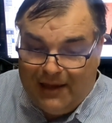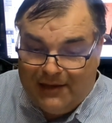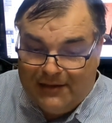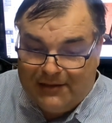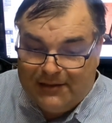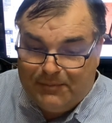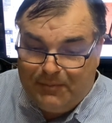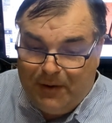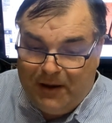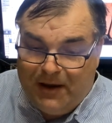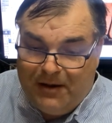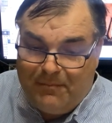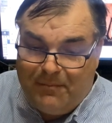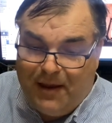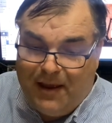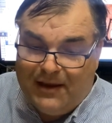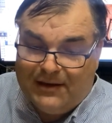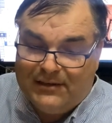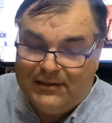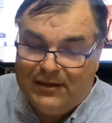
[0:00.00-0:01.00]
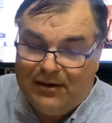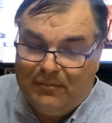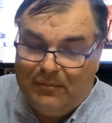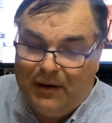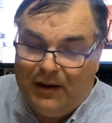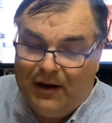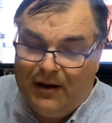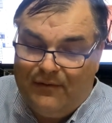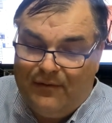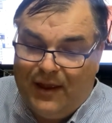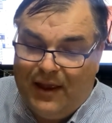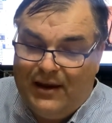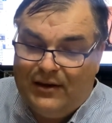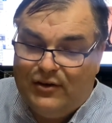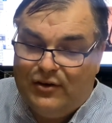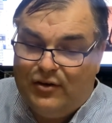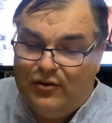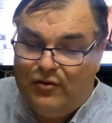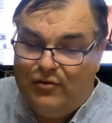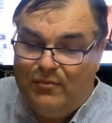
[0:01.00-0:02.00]
Speedmaster, but I've
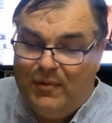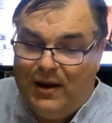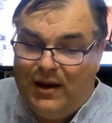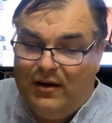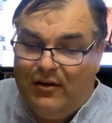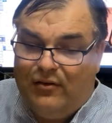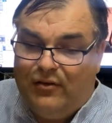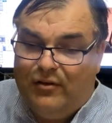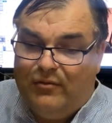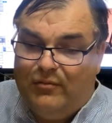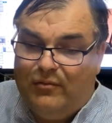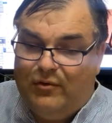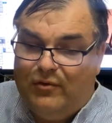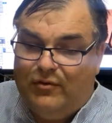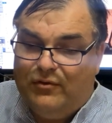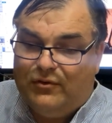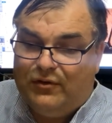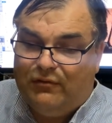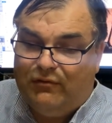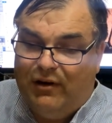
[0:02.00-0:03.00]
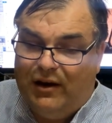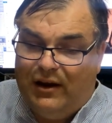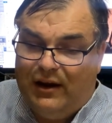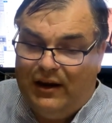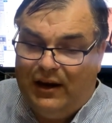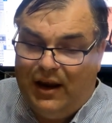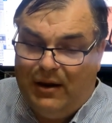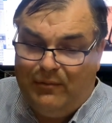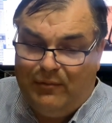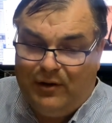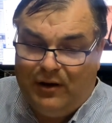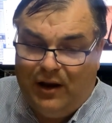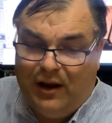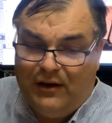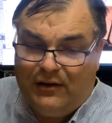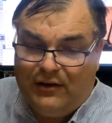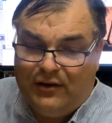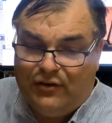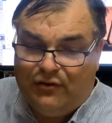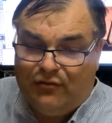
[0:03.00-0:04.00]
had two men on the moons already and would
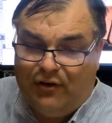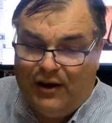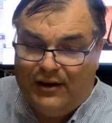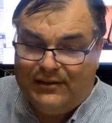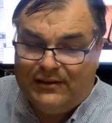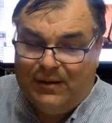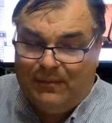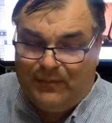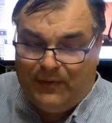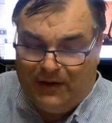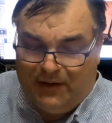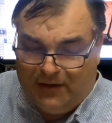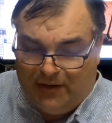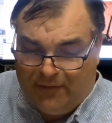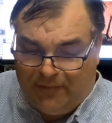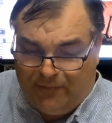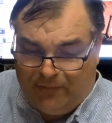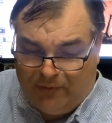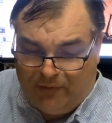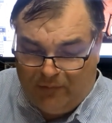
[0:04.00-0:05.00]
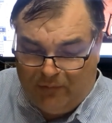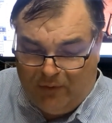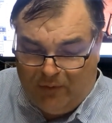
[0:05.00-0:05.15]
like to try something different.